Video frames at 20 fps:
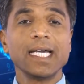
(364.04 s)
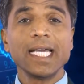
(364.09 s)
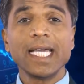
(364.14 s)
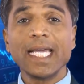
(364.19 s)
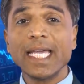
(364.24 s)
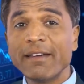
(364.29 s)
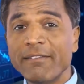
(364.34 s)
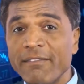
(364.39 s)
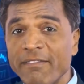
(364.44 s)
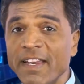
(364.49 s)

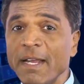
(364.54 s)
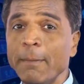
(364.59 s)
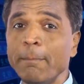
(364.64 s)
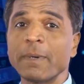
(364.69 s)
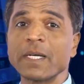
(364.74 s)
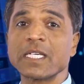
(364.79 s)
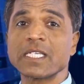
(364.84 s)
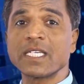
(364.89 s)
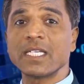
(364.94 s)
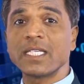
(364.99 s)
every
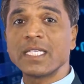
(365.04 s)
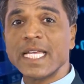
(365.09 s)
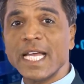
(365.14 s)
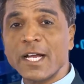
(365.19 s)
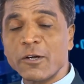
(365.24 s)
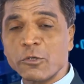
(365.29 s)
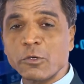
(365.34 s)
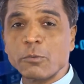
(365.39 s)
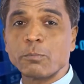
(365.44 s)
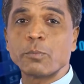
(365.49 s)
person they
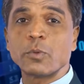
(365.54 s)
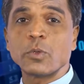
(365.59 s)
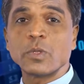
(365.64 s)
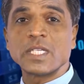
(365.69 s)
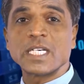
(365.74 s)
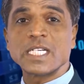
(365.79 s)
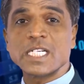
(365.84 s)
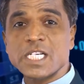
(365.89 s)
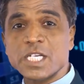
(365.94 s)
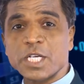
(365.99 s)
have to put
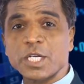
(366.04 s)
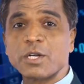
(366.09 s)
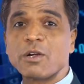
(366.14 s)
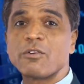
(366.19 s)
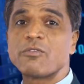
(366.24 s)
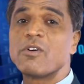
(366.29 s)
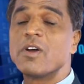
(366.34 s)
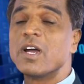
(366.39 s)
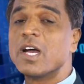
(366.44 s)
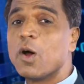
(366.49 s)
the share
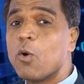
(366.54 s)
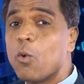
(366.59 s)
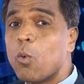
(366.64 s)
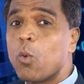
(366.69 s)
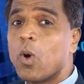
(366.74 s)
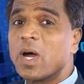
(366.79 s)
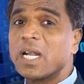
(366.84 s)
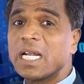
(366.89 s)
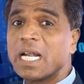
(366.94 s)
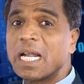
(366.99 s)
of
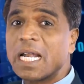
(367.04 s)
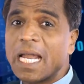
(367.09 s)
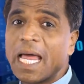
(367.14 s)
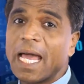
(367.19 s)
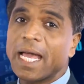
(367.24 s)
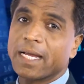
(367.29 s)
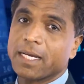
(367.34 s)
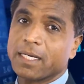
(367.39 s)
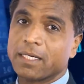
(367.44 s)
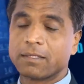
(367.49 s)
1
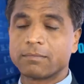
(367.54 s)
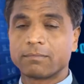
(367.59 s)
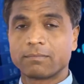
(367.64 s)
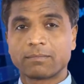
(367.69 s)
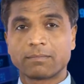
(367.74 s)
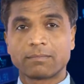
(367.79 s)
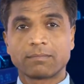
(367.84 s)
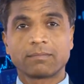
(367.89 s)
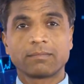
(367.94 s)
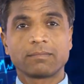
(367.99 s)
lakh.
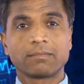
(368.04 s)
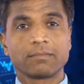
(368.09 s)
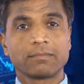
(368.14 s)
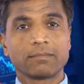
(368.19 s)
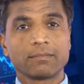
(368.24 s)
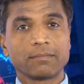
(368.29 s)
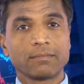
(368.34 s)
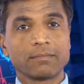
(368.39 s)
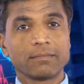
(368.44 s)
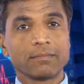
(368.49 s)

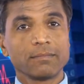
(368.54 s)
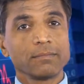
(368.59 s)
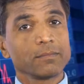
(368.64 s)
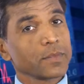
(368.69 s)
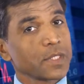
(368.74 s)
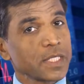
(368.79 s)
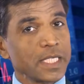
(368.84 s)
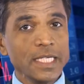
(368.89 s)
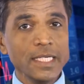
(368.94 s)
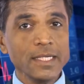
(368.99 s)

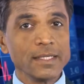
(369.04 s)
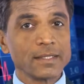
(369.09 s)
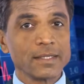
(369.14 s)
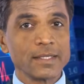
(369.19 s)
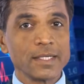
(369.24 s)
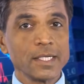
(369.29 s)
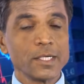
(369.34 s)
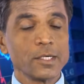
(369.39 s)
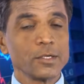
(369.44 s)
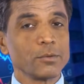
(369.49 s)
See,
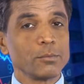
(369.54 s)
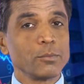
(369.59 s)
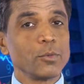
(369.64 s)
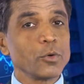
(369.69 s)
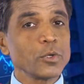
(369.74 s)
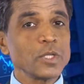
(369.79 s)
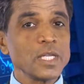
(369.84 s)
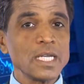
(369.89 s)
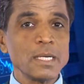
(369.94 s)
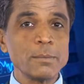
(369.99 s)

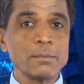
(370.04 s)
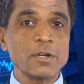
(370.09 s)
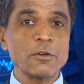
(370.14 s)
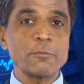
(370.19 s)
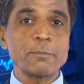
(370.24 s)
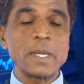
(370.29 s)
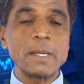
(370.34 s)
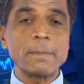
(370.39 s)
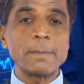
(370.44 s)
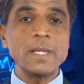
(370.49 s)
more the number
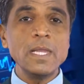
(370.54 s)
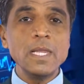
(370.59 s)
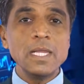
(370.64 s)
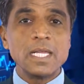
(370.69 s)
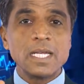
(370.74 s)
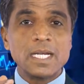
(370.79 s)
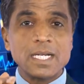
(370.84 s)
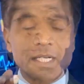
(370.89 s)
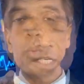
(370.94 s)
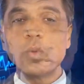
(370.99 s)
of
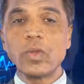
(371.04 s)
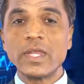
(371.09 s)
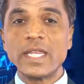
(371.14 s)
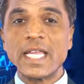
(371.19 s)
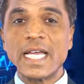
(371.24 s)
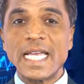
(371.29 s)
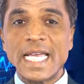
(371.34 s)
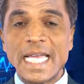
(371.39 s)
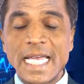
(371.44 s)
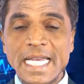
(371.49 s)
people,
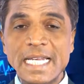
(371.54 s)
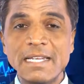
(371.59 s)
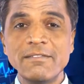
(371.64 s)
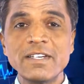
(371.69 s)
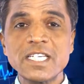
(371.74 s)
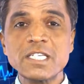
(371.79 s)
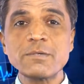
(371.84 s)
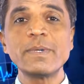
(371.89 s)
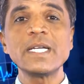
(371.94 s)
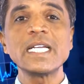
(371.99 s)
the
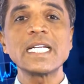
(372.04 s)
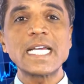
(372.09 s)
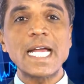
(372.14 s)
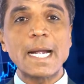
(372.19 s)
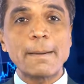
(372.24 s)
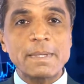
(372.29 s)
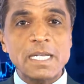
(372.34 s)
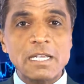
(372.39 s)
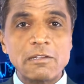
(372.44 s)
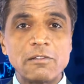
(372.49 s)
investment
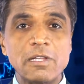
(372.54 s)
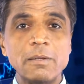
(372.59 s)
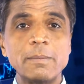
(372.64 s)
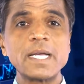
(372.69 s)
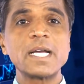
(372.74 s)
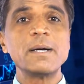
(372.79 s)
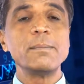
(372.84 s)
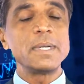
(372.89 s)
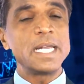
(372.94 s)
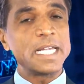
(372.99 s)
capital will
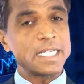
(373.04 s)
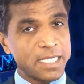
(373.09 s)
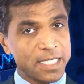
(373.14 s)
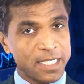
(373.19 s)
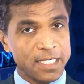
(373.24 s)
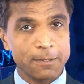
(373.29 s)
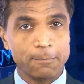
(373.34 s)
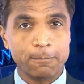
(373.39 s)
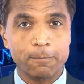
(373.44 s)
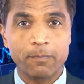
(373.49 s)
become
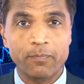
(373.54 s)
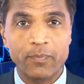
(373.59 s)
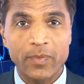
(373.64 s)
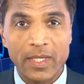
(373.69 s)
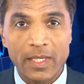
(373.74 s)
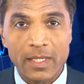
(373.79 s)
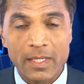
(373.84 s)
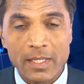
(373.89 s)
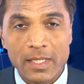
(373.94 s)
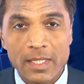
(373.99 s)
less.
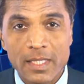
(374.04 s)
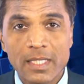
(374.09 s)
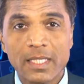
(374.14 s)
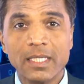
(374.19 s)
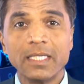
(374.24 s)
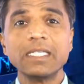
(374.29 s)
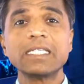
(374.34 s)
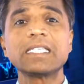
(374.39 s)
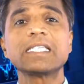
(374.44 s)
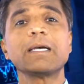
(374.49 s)

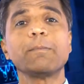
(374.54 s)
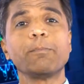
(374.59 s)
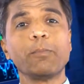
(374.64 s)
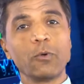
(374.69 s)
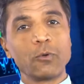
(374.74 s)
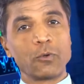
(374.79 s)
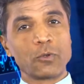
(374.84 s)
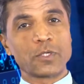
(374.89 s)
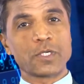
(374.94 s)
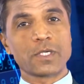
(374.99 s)

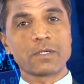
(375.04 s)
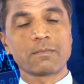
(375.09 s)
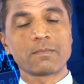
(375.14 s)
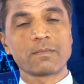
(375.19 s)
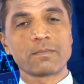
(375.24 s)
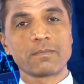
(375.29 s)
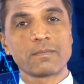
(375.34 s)
Suppose